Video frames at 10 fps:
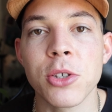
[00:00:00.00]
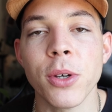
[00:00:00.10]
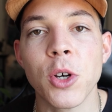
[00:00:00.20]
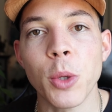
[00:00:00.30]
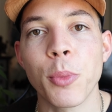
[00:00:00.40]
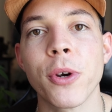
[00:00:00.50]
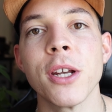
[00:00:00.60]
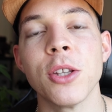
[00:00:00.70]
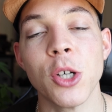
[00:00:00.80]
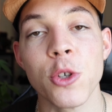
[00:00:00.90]
So
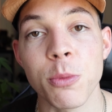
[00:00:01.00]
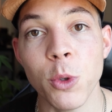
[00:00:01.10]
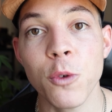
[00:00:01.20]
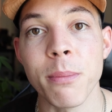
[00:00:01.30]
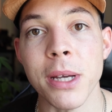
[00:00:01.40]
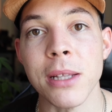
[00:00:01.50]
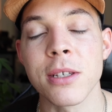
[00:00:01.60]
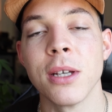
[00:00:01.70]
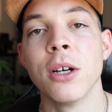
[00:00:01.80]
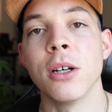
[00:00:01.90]
incorporating those
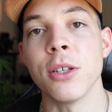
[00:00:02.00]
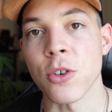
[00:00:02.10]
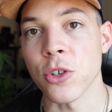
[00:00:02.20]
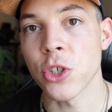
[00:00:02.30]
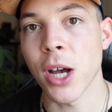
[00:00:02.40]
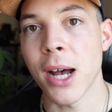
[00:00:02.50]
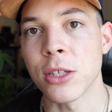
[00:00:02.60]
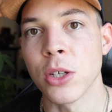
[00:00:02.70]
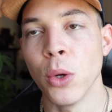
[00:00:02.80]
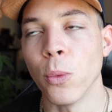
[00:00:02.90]
movements on your
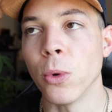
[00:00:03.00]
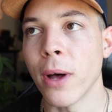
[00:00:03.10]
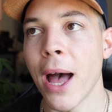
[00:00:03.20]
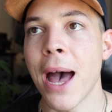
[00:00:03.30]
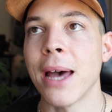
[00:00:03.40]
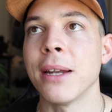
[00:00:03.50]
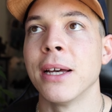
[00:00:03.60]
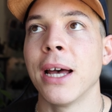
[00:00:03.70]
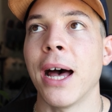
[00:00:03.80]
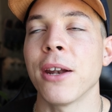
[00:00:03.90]
shots will add,
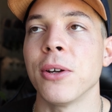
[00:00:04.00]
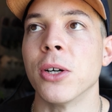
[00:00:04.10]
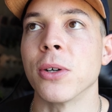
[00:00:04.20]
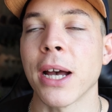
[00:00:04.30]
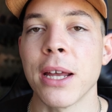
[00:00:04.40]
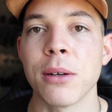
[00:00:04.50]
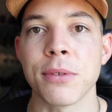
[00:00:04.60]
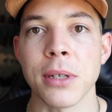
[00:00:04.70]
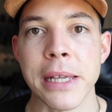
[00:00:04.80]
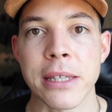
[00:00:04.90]
I don't know, kind
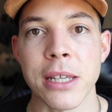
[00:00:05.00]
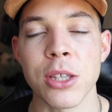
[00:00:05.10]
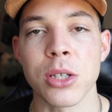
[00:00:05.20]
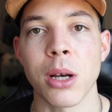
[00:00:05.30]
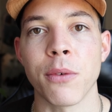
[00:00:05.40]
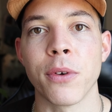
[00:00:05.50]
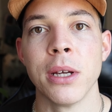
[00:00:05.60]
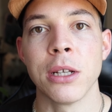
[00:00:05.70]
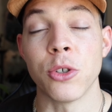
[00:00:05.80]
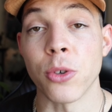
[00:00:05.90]
of a sense of
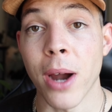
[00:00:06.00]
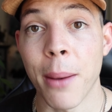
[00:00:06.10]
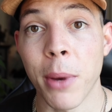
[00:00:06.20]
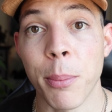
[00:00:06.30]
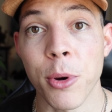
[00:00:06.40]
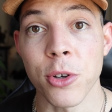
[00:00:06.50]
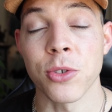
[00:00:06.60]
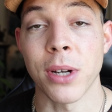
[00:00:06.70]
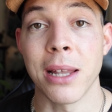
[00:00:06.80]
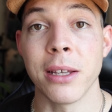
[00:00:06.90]
drama,
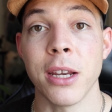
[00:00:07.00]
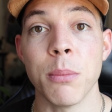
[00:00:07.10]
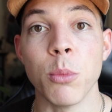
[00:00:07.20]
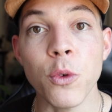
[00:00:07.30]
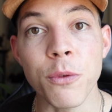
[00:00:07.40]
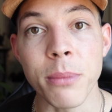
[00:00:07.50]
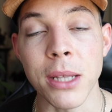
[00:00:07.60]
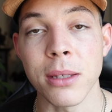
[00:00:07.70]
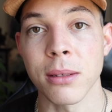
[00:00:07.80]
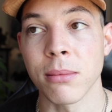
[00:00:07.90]
personality,
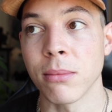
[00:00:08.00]
movement.